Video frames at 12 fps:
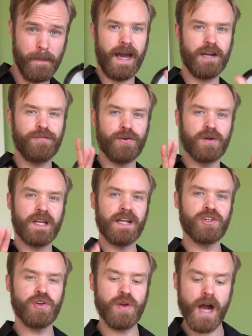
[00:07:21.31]
And for
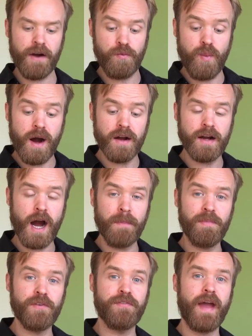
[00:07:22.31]
dinner, you have 1
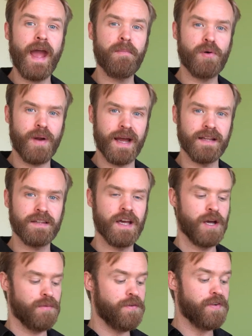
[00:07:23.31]
cup of amaranth
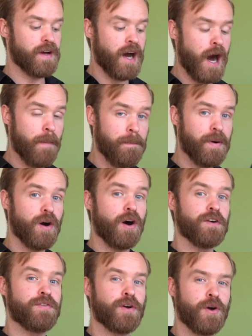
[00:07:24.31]
with a cup
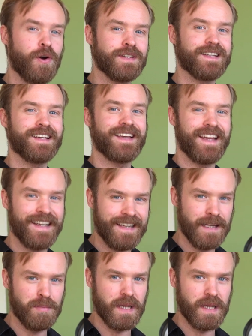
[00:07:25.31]
of cooked kidney